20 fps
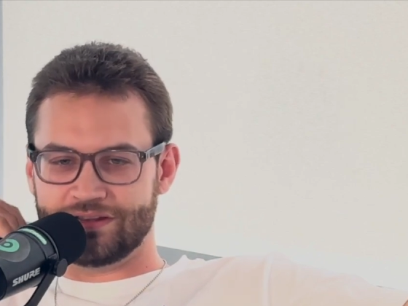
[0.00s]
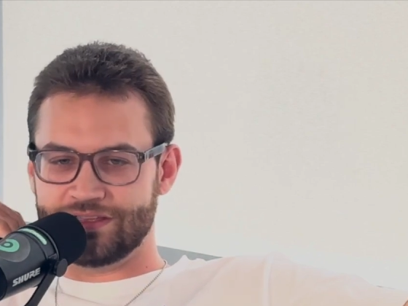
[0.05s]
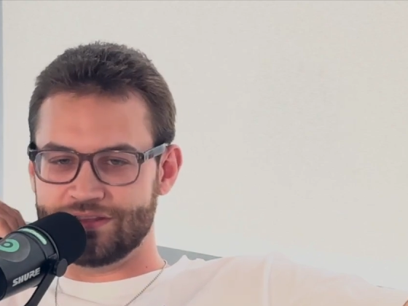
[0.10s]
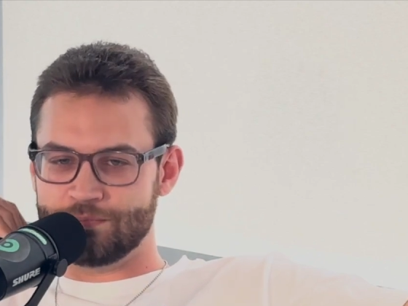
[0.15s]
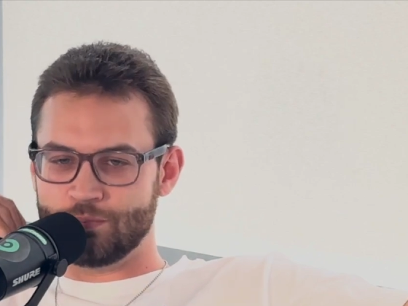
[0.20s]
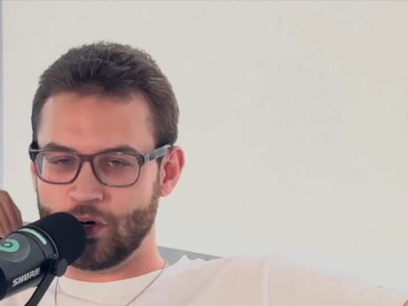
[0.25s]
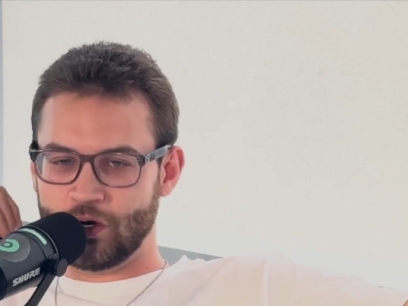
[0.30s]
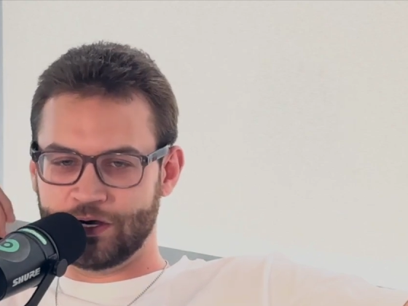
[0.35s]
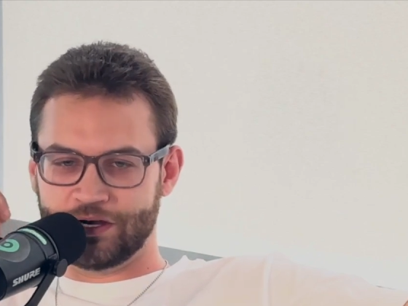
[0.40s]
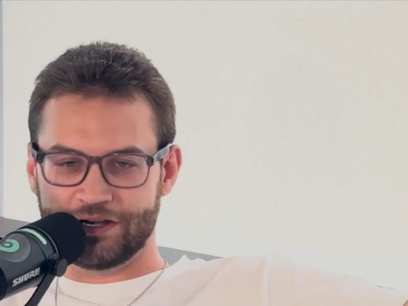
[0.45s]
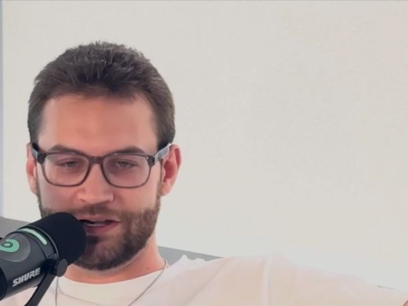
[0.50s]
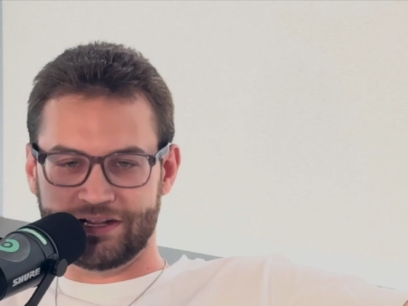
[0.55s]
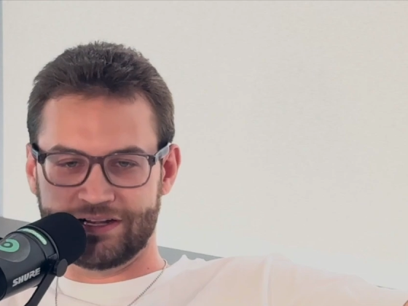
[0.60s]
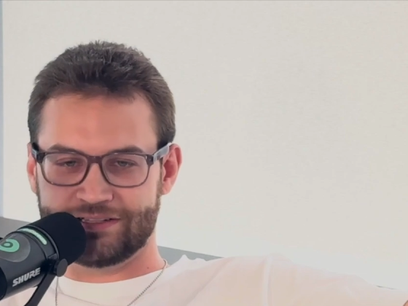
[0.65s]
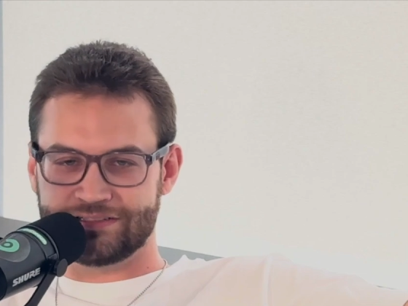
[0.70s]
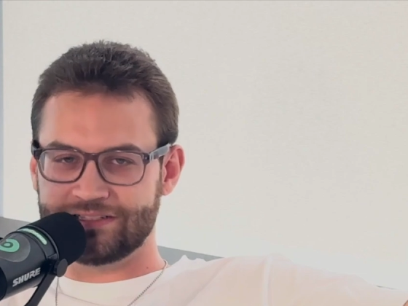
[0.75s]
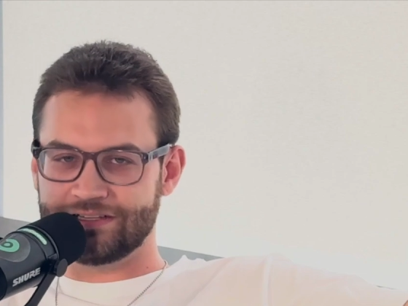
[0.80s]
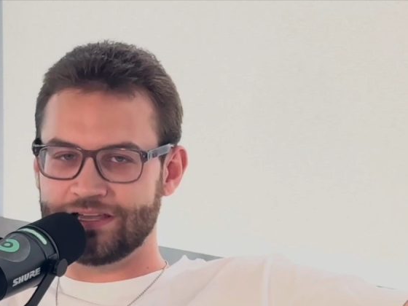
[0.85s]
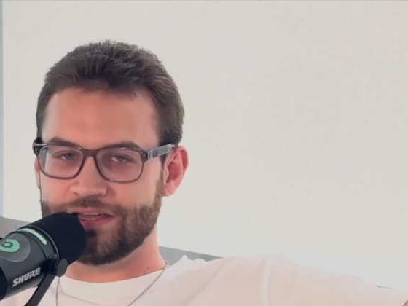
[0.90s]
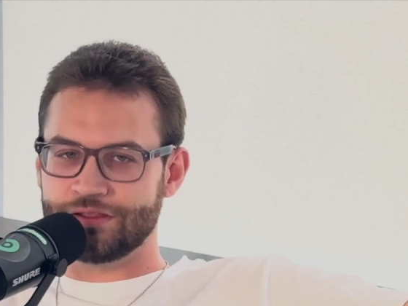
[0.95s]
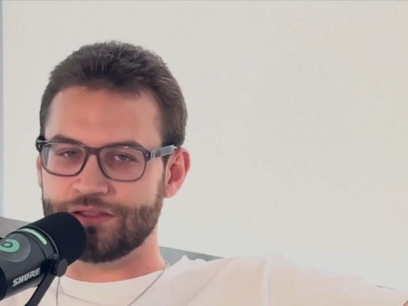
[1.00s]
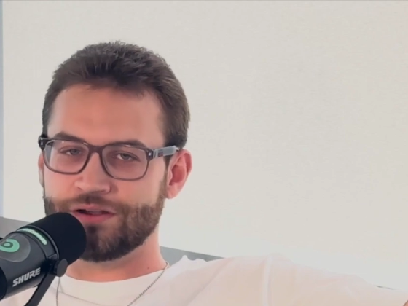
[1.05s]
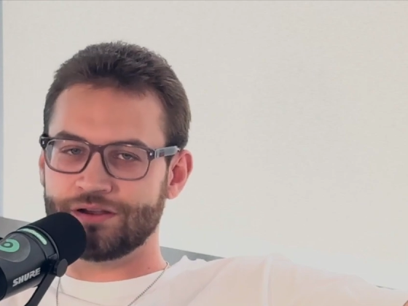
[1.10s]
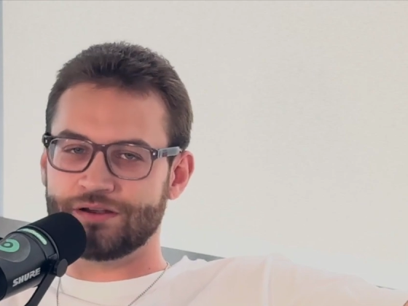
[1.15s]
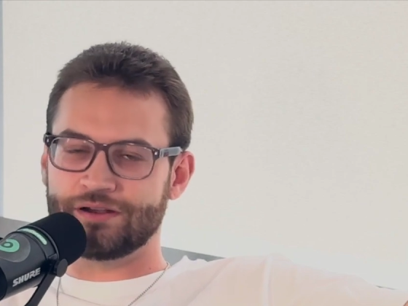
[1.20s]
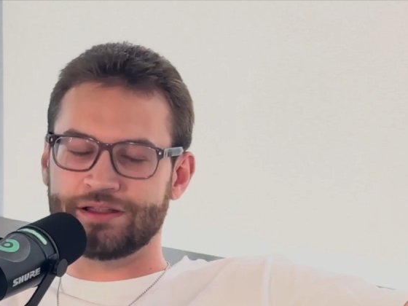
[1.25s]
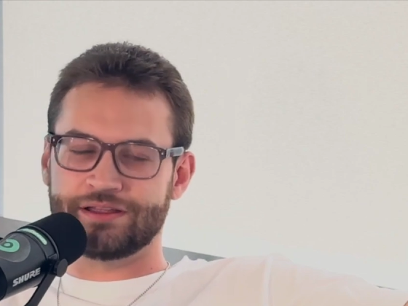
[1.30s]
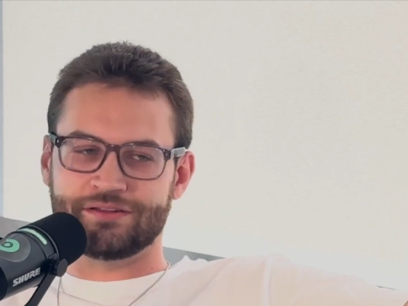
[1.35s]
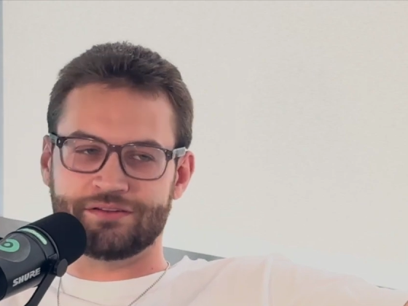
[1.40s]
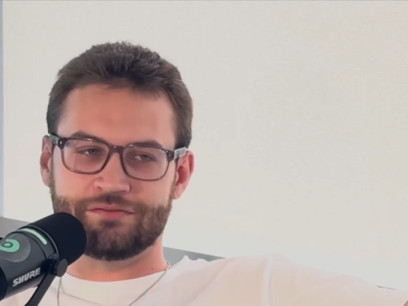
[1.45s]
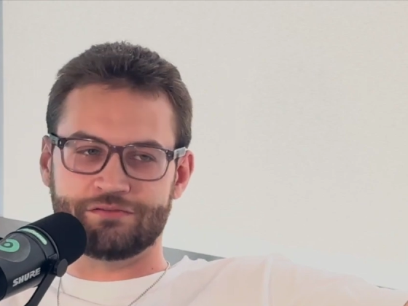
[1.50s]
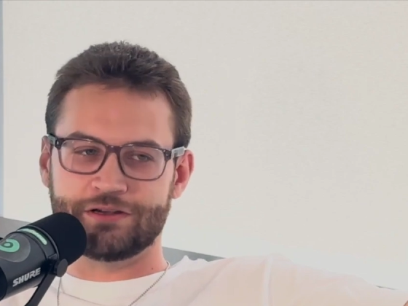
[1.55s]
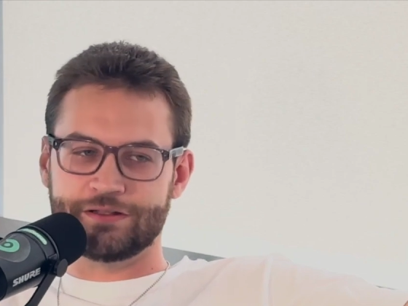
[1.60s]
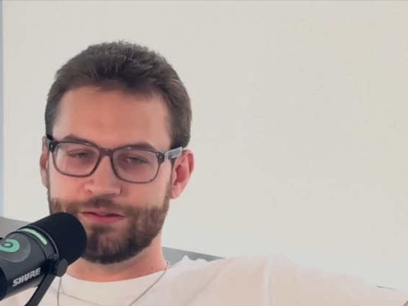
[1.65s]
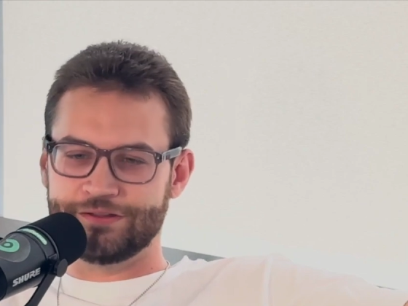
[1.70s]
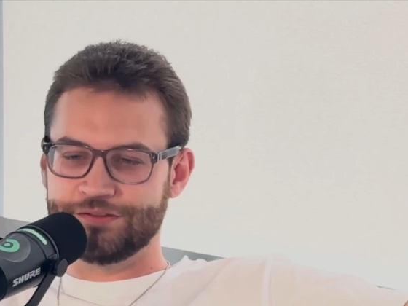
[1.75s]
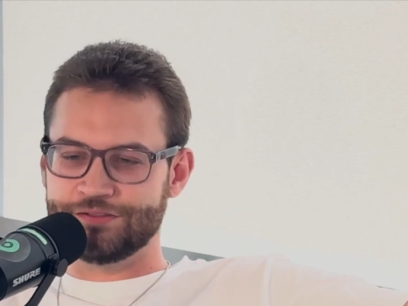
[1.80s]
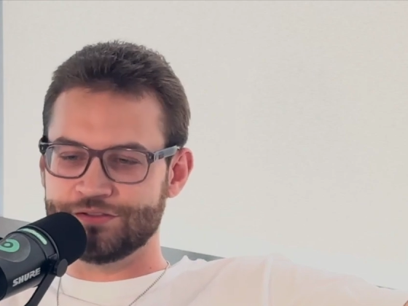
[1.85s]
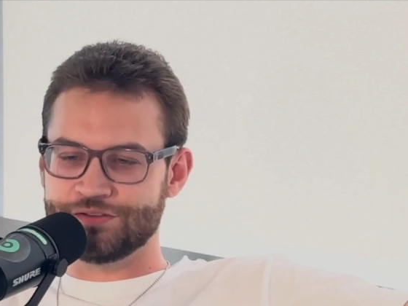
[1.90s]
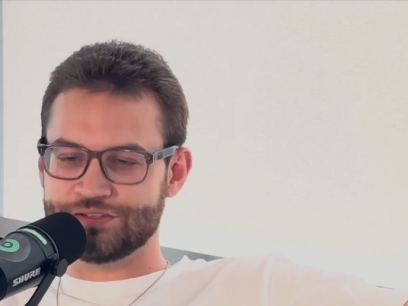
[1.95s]
get marketing together, and
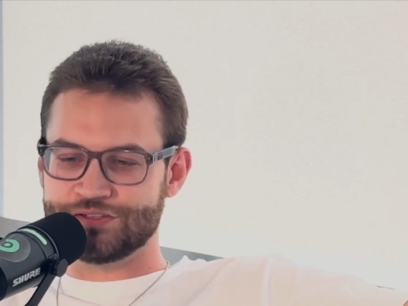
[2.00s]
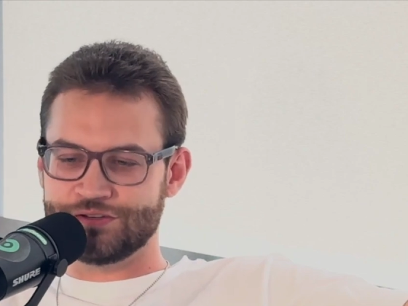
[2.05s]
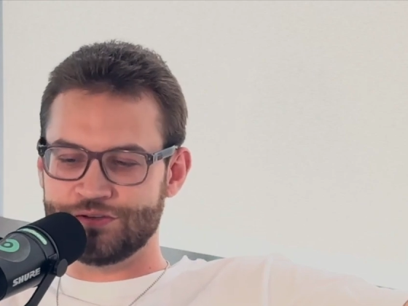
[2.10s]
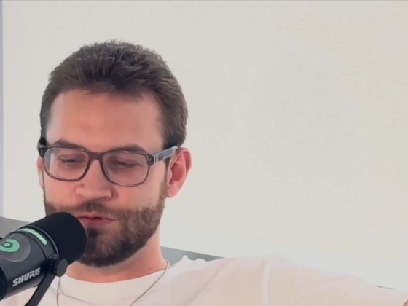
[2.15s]
really there's